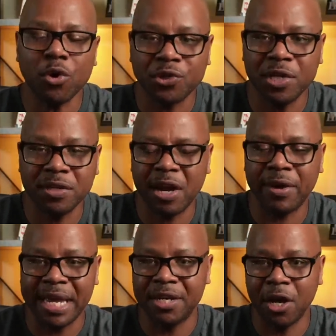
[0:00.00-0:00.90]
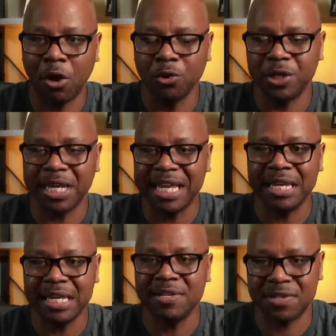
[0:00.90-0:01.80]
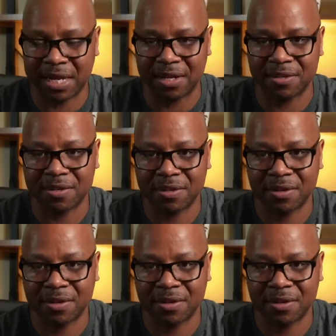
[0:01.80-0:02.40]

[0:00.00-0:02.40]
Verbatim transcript: are sitting there indulging in these sins,